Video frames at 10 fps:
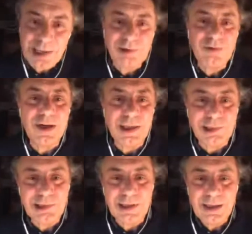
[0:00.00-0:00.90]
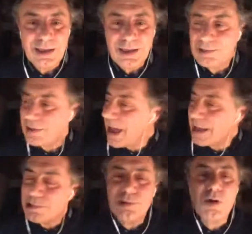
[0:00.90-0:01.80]
to us. They had
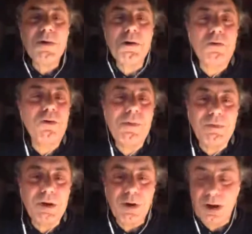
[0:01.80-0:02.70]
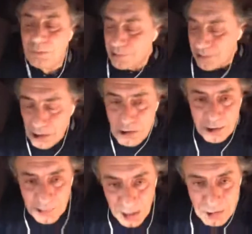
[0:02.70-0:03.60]
so much room everywhere, but
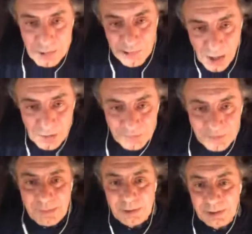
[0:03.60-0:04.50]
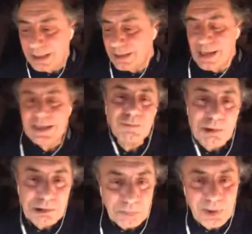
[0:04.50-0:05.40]
they choose our table, and it was
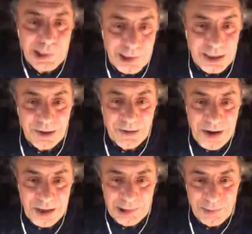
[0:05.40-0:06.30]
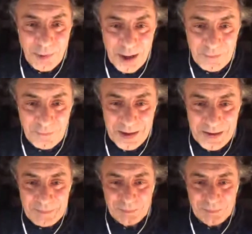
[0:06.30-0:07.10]
Pete Seeger and his wife. They